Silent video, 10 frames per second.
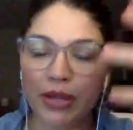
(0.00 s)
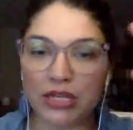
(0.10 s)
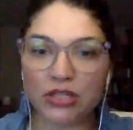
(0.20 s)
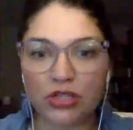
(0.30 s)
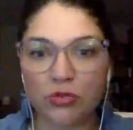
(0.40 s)

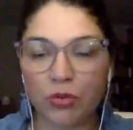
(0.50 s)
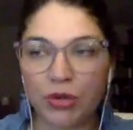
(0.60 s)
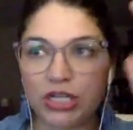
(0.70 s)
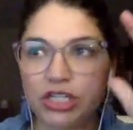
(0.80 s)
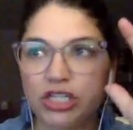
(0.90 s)
we're
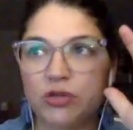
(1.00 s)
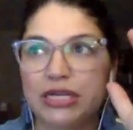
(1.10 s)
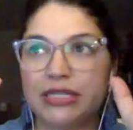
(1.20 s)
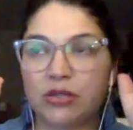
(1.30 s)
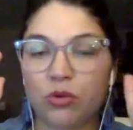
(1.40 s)
gonna do
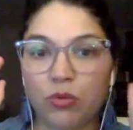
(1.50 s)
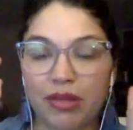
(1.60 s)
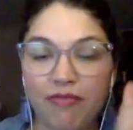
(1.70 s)
is we've